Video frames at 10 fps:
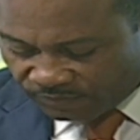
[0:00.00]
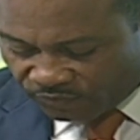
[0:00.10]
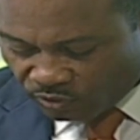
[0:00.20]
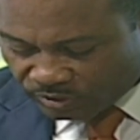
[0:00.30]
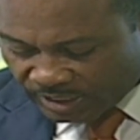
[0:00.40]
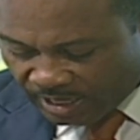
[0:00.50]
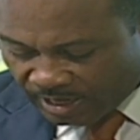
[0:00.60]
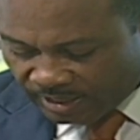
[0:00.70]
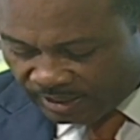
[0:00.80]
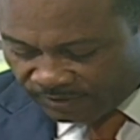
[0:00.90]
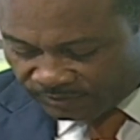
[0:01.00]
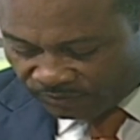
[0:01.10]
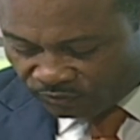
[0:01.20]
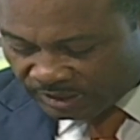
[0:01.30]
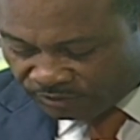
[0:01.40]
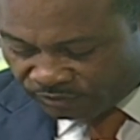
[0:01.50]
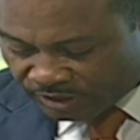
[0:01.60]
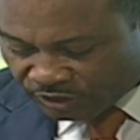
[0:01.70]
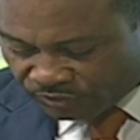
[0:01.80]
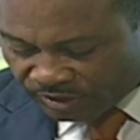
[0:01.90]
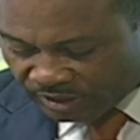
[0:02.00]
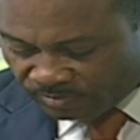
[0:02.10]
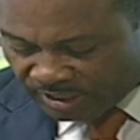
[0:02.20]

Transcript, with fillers: voter registration must